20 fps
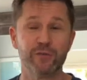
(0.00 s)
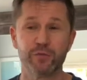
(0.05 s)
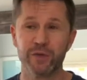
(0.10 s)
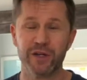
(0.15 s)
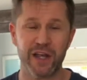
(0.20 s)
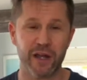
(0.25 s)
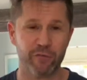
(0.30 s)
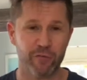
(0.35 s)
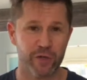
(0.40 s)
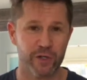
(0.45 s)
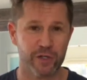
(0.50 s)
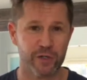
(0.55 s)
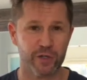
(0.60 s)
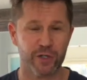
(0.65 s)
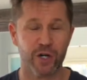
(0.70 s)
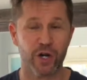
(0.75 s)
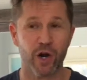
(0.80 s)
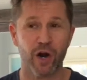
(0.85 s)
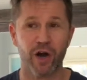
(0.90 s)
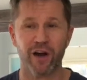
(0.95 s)
Whenever in your
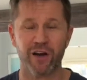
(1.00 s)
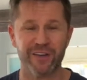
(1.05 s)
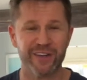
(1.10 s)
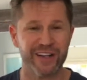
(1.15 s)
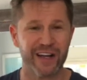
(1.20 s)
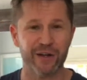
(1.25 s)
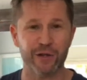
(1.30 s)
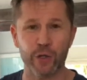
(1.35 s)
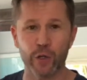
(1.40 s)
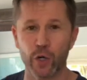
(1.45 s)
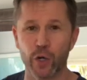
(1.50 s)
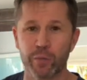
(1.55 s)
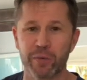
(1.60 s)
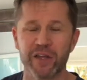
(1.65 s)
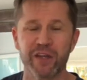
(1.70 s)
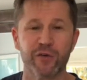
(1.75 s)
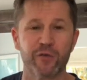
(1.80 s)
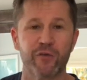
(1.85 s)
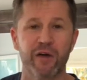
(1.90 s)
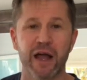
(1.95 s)
car, you got nobody
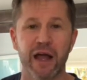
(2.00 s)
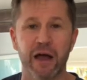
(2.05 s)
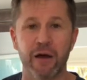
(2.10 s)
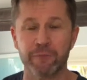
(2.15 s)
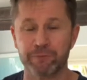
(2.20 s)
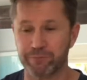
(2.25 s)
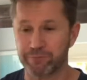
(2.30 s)
around,